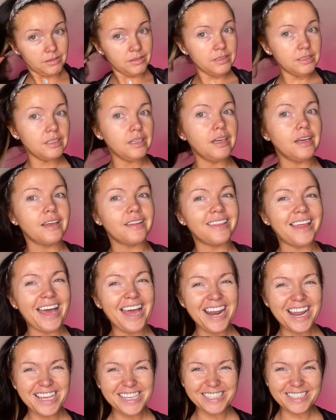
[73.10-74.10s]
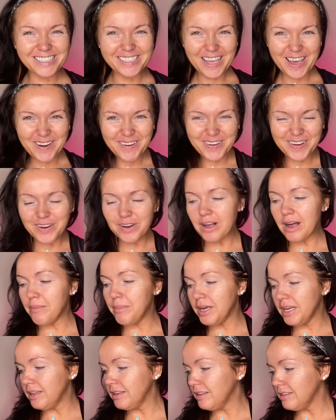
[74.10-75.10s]
was like, that is so cool. I
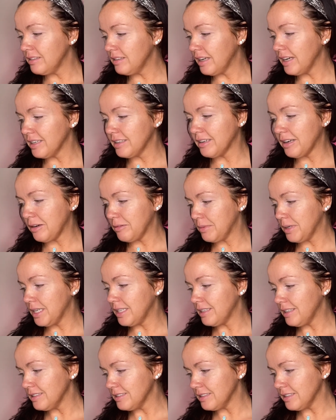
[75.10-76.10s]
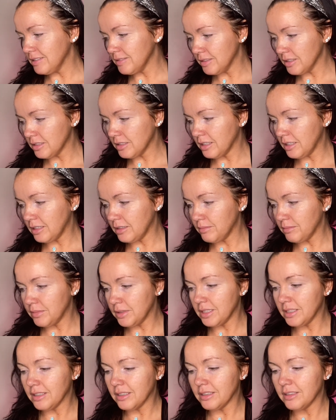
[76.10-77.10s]
bet like nobody has ever seen them
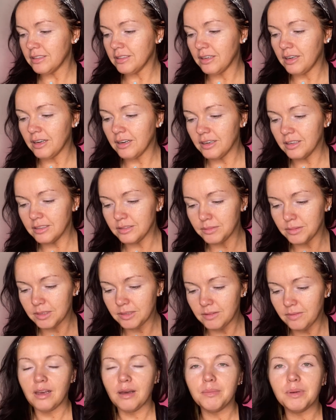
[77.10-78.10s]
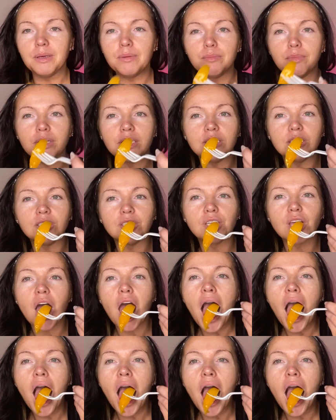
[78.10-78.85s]
but like her husband. I'm eating peaches.